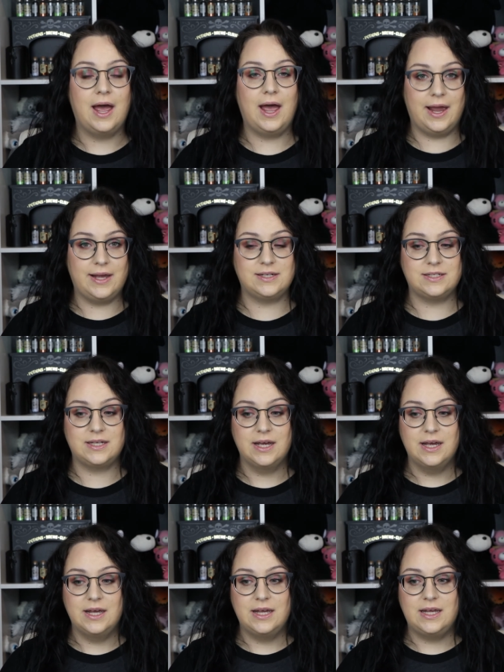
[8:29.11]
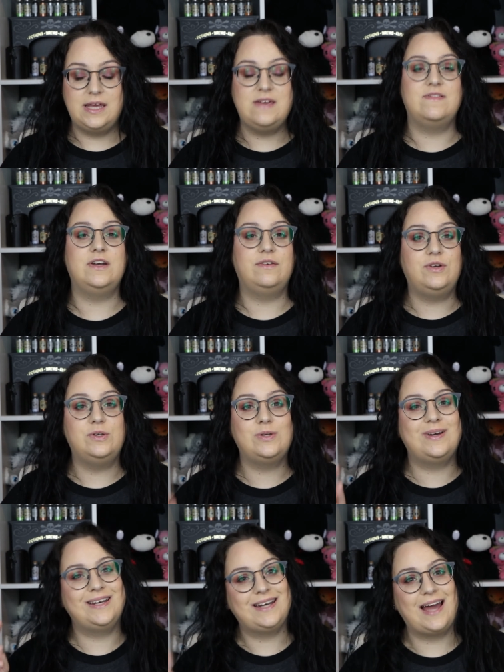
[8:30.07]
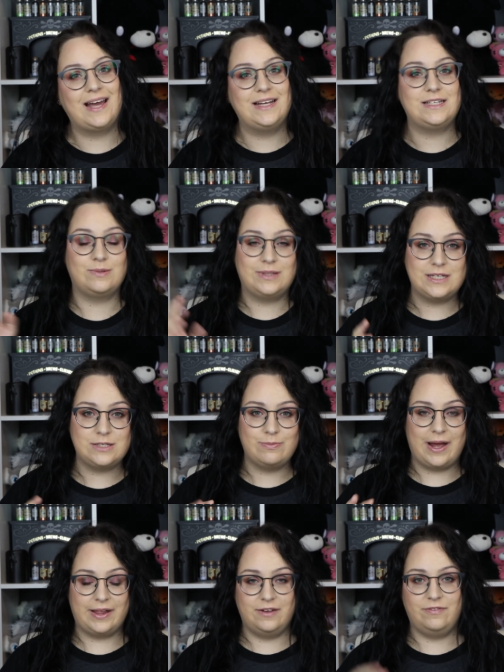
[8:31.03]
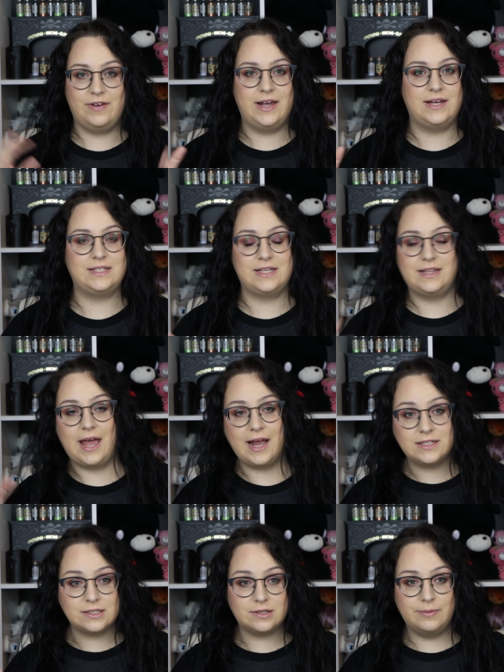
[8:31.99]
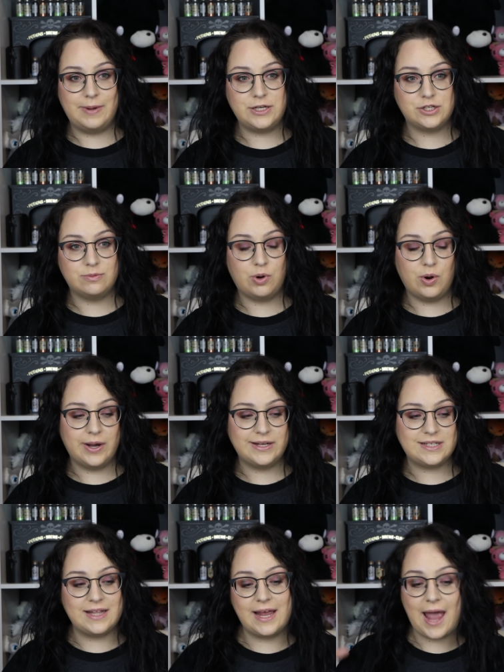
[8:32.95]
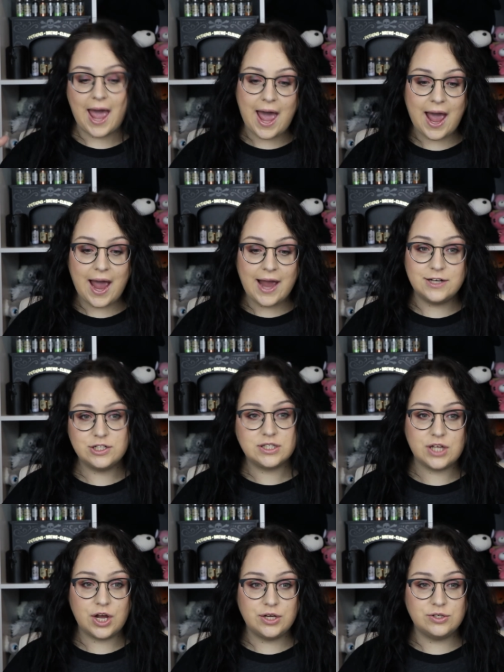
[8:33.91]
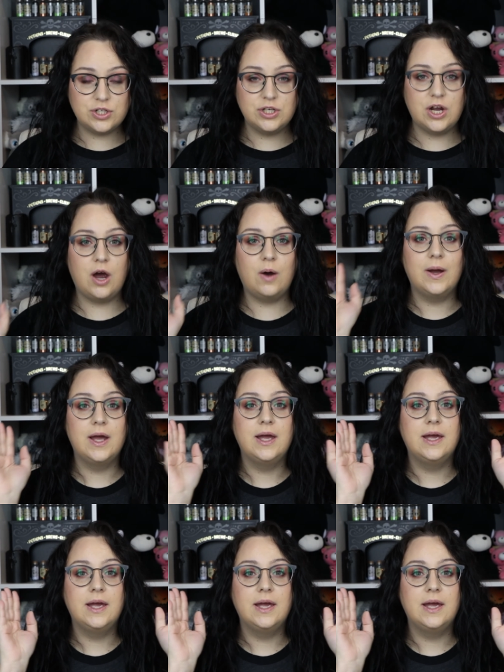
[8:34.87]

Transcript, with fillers: And even if you do it nice with the smiley face and the exclamation points and like, hey, just thought you should know,